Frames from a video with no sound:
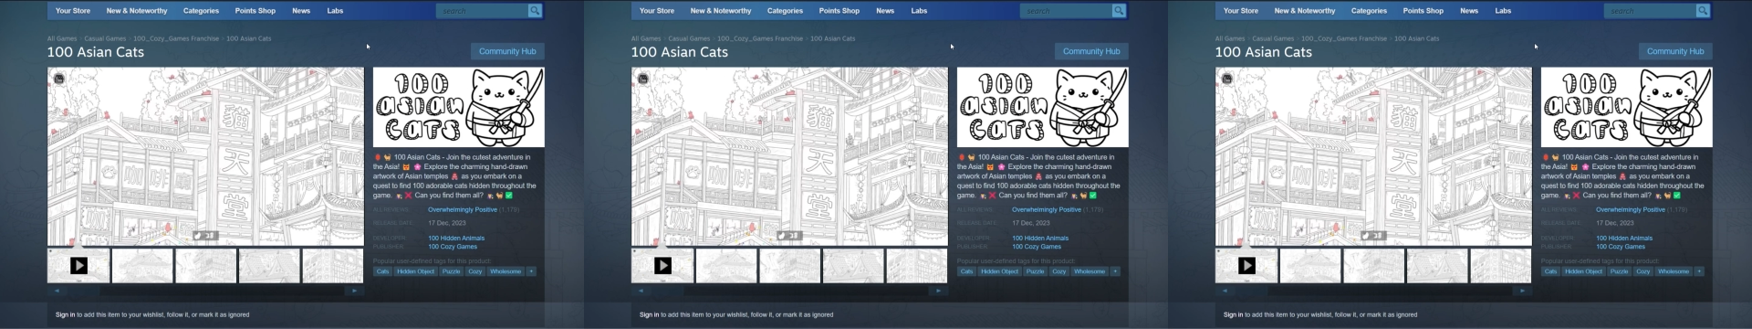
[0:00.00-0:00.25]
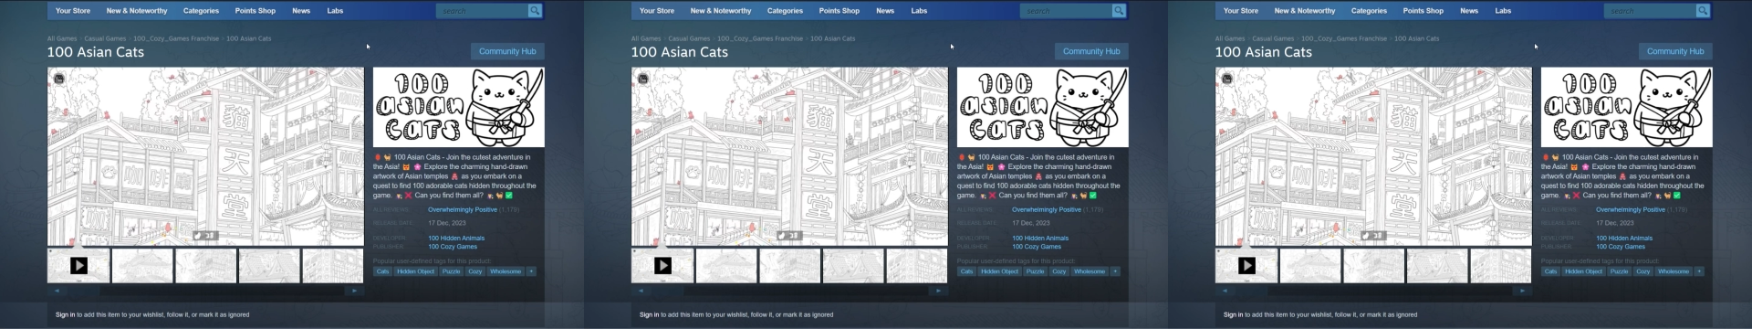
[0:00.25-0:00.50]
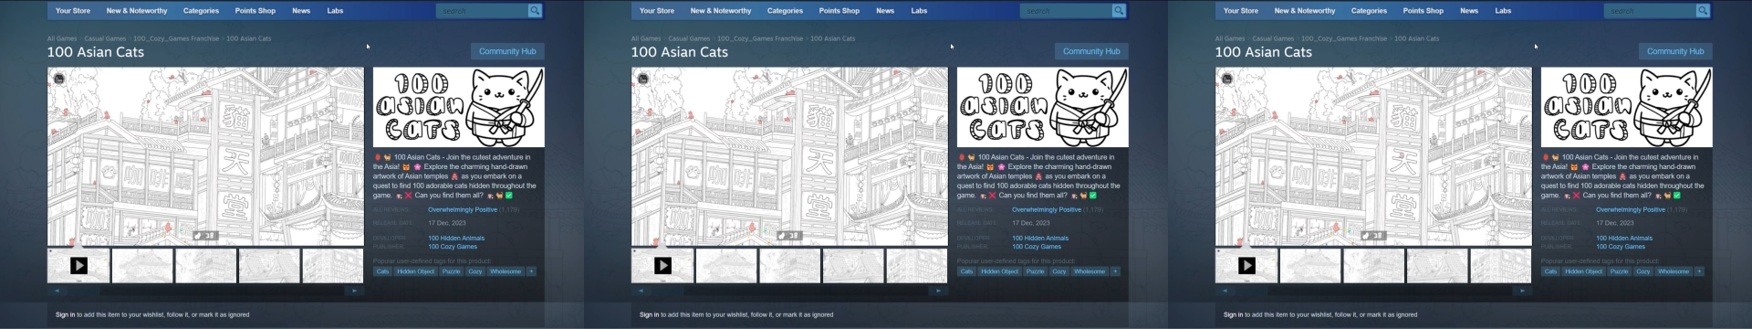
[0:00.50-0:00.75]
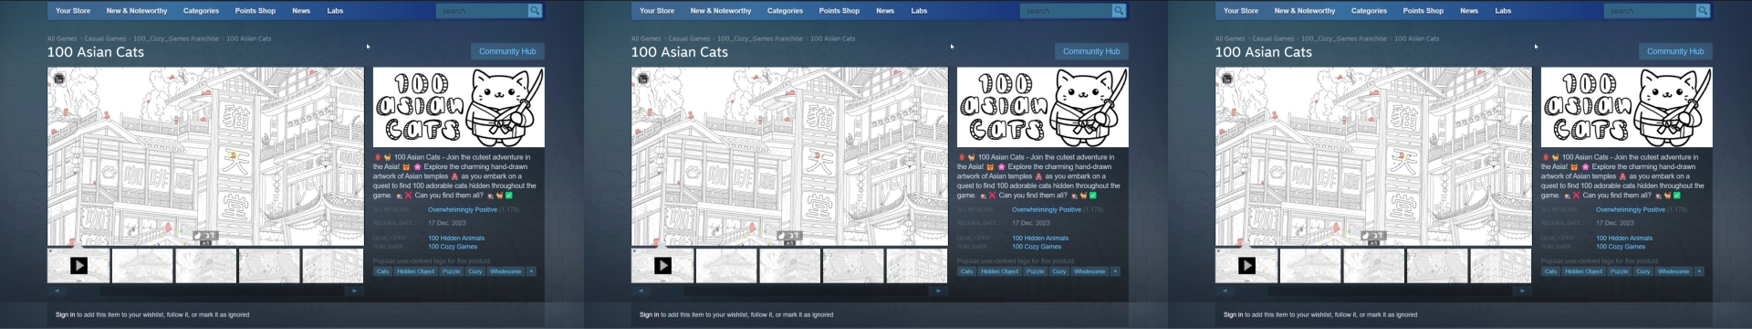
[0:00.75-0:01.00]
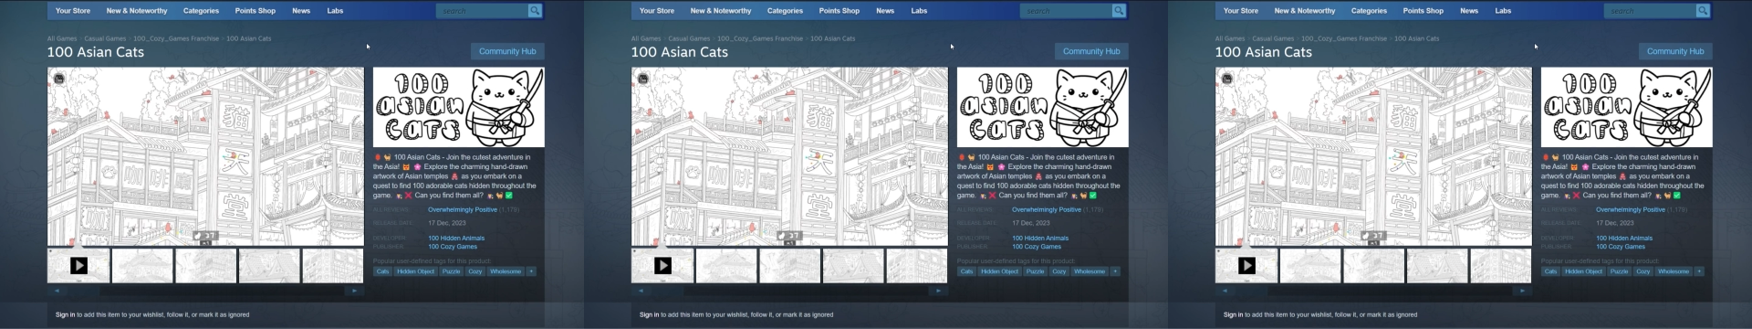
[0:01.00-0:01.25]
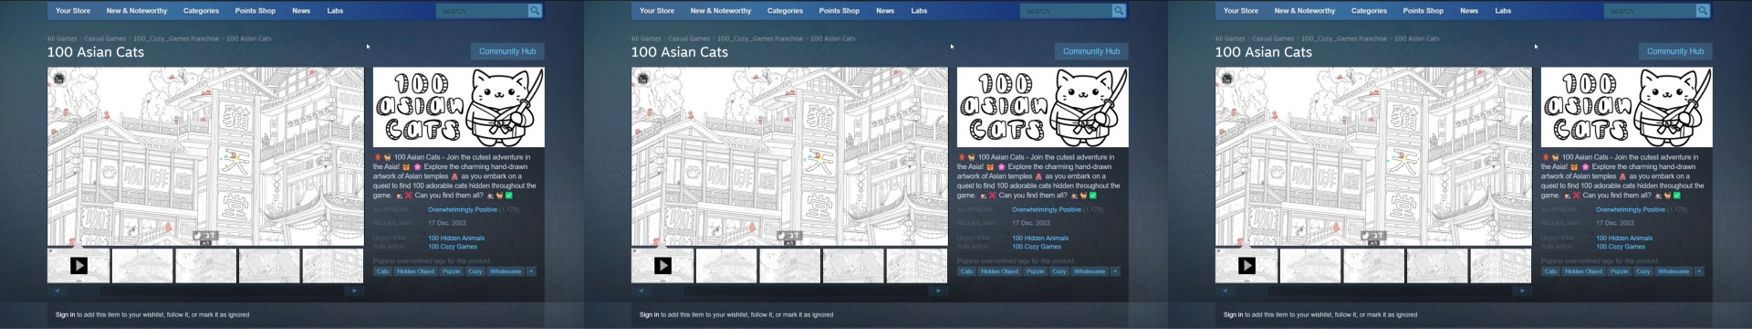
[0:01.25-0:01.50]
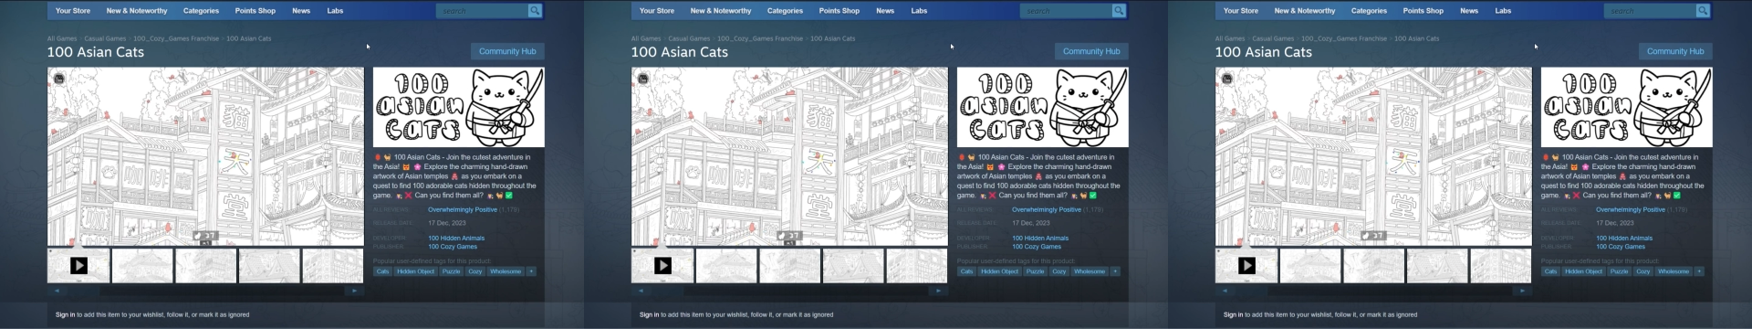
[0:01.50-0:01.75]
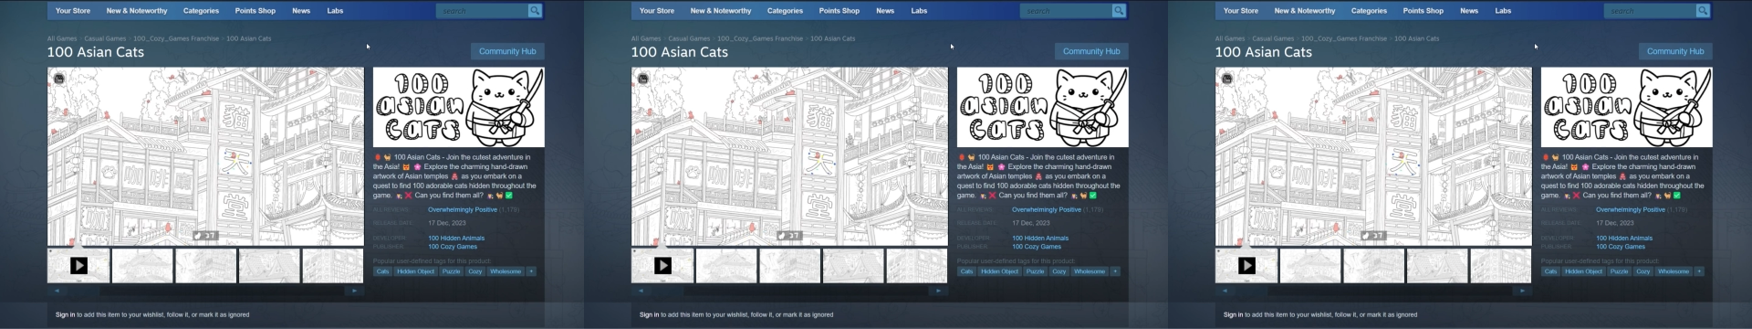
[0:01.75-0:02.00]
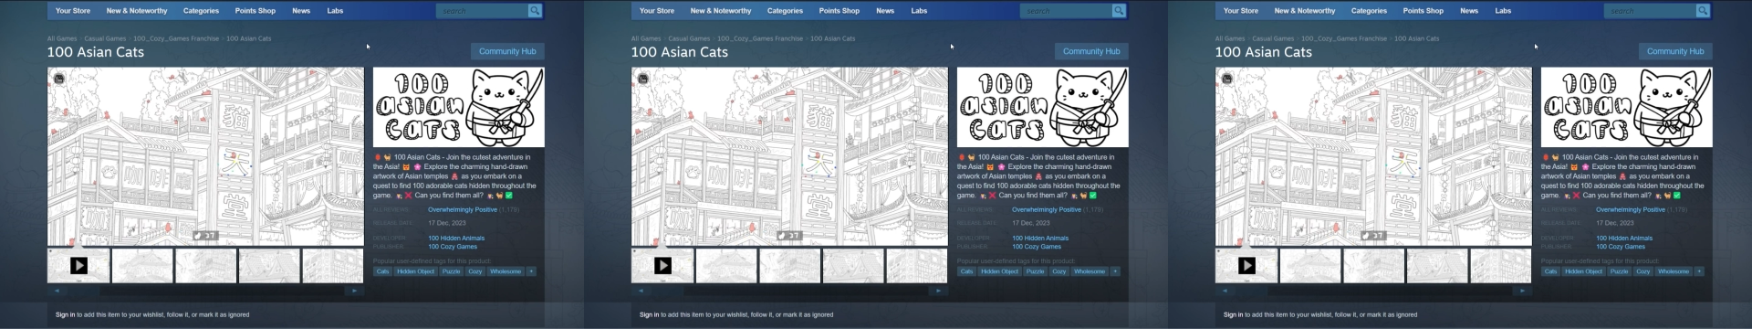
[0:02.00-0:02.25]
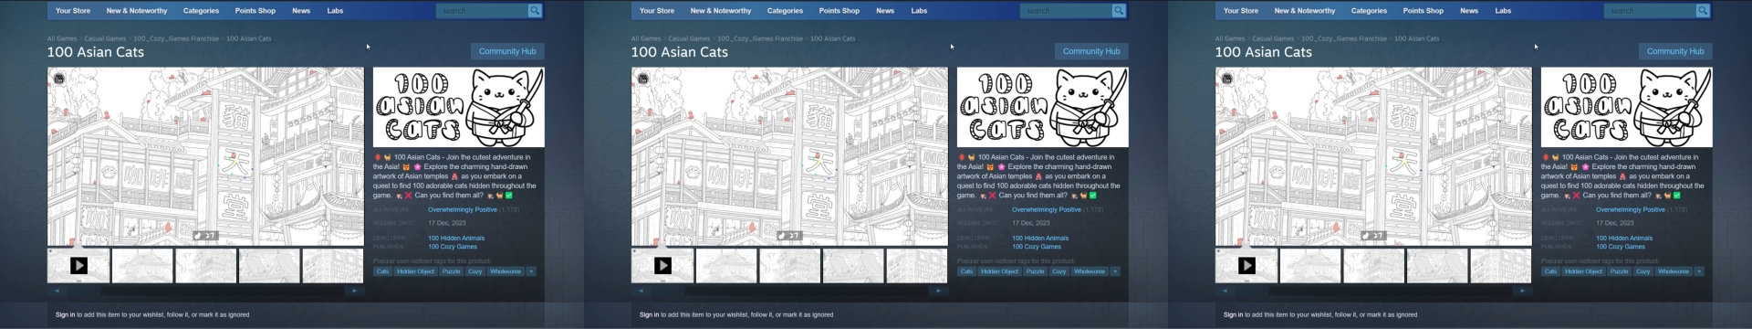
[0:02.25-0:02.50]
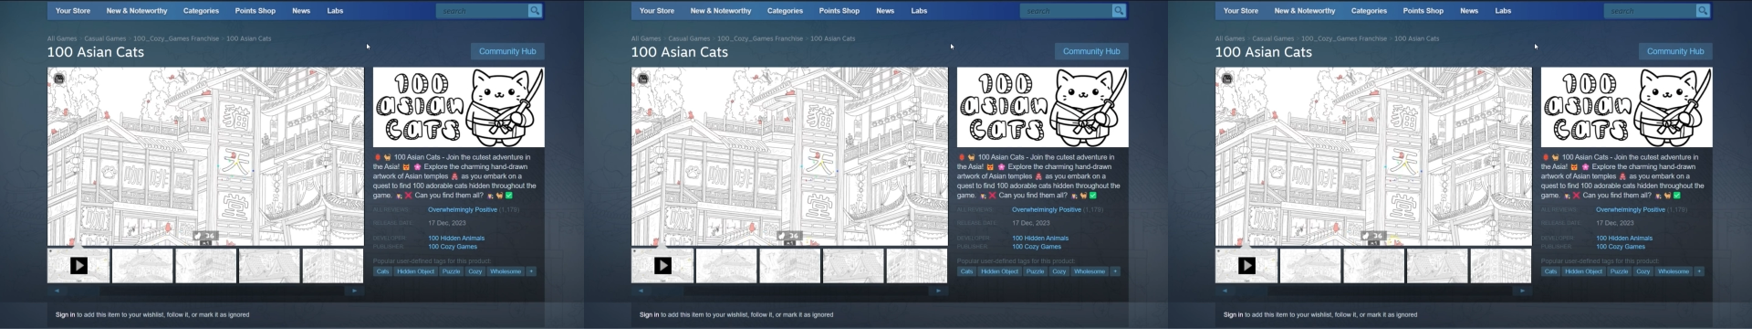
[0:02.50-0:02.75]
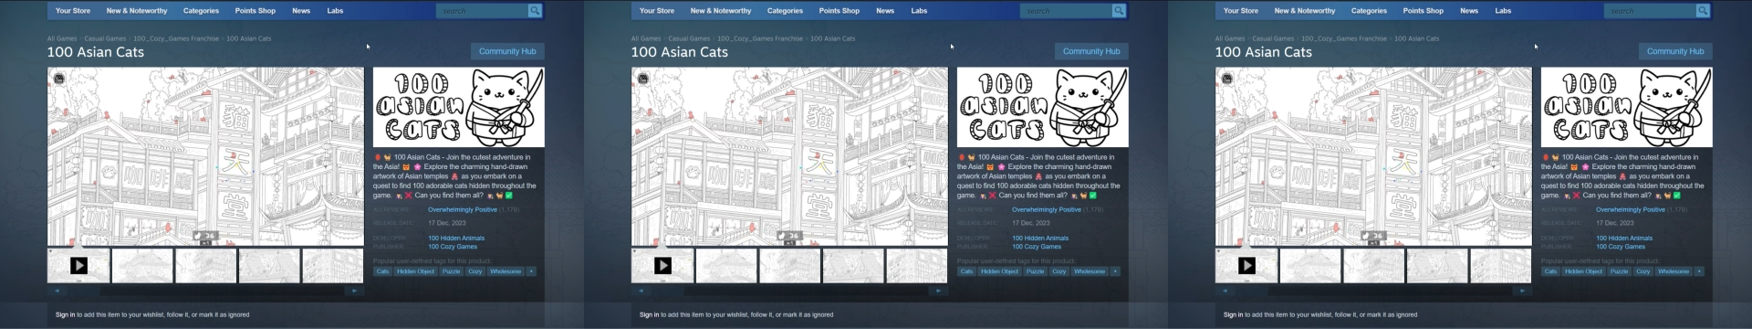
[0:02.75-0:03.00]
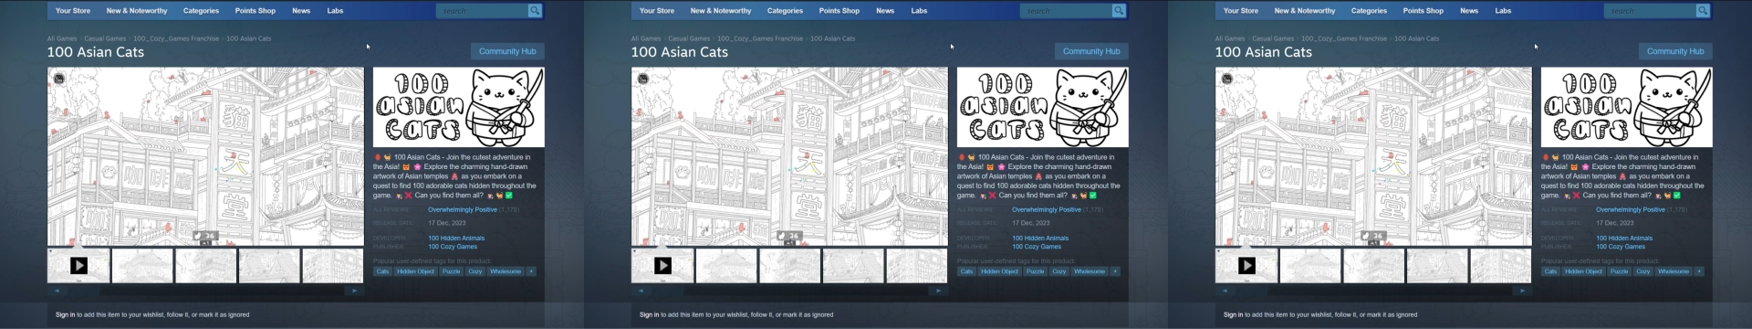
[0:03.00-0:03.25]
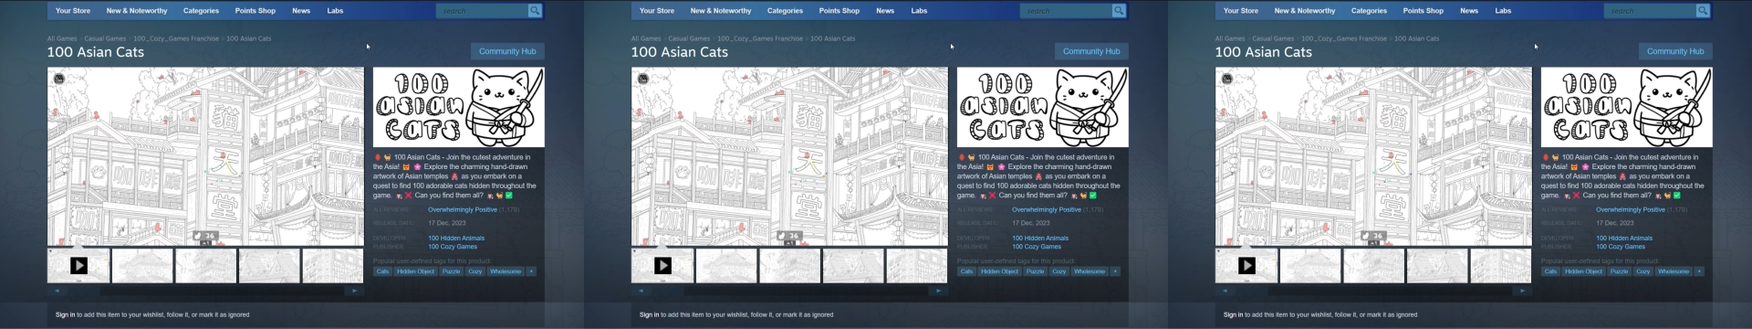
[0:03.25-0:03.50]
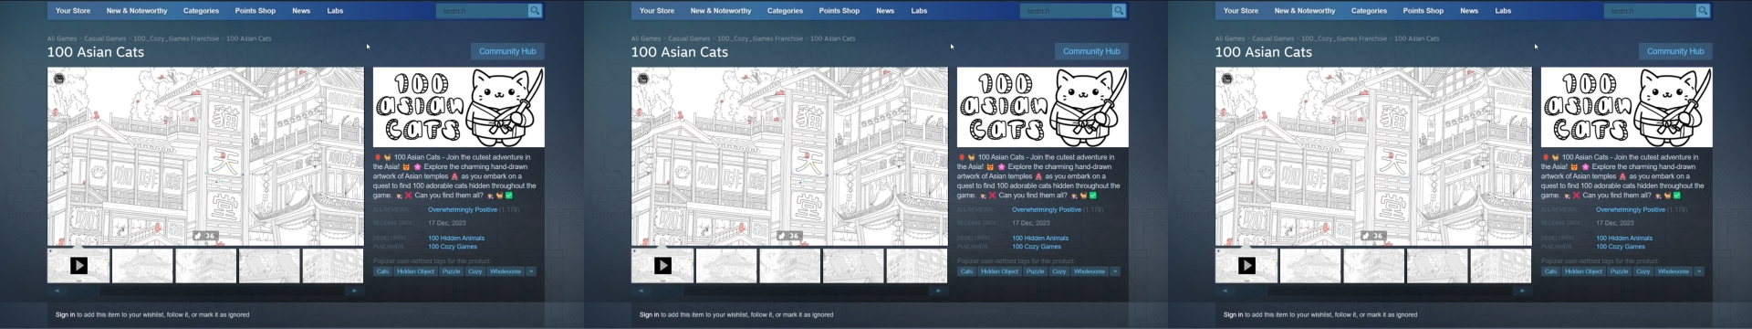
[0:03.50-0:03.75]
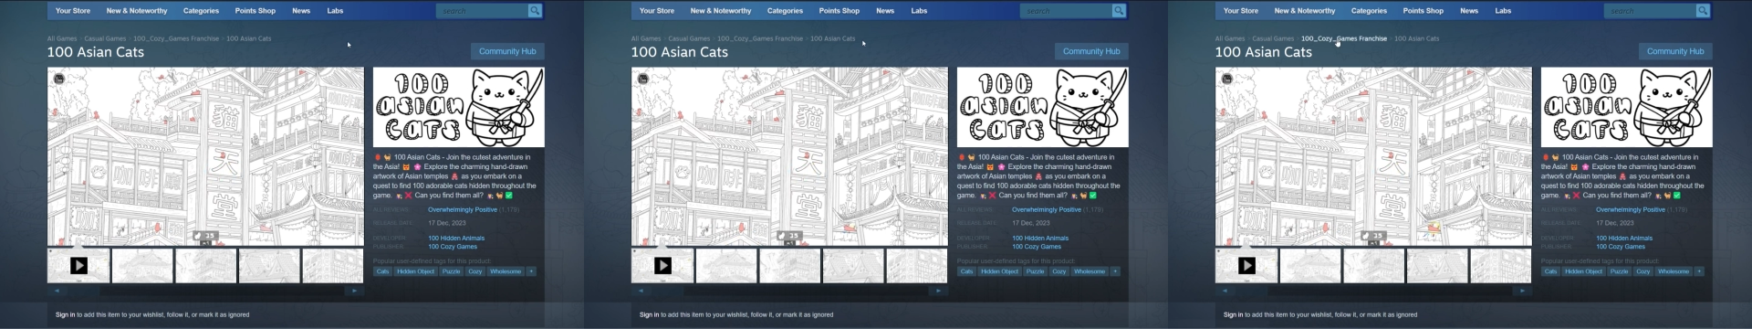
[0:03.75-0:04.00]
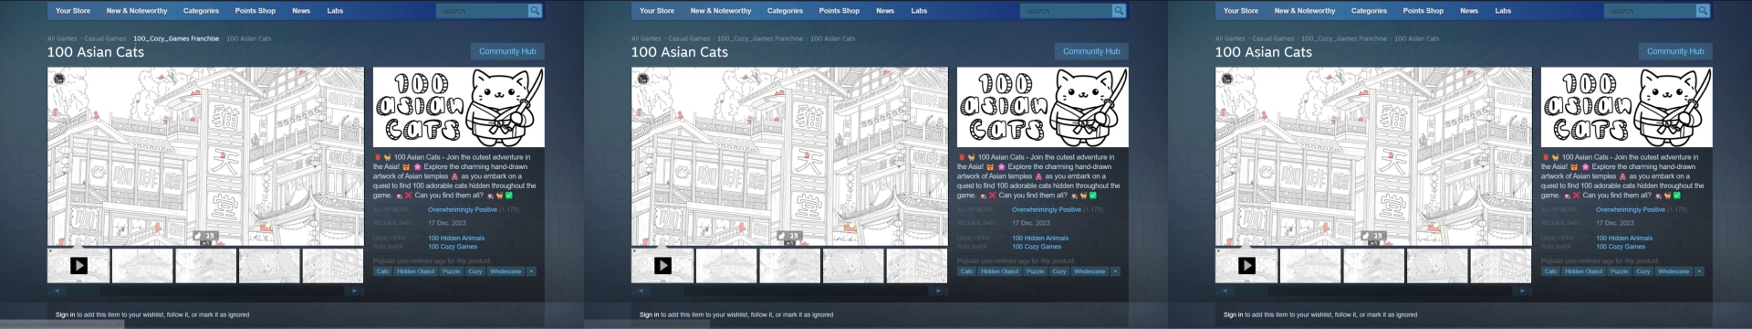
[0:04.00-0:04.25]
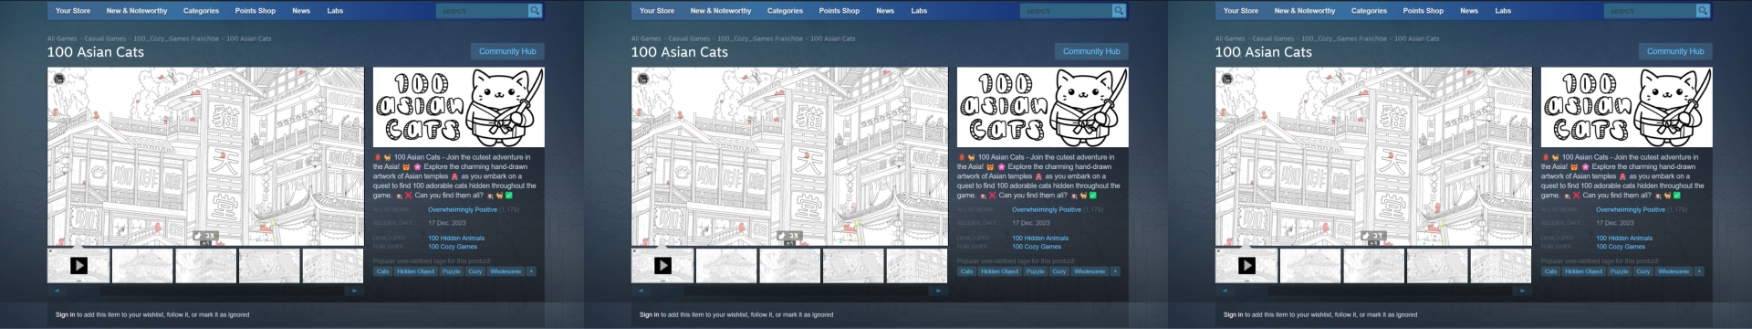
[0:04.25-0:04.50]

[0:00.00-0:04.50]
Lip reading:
No face is visible, so there are no lips to read.